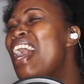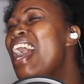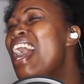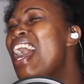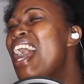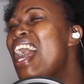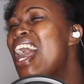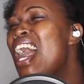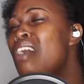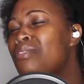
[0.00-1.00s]

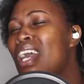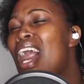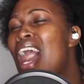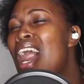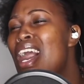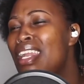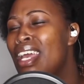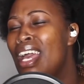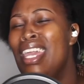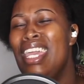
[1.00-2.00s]
of God.
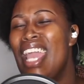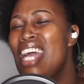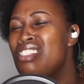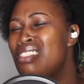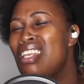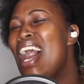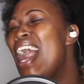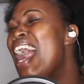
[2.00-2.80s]
Yes, I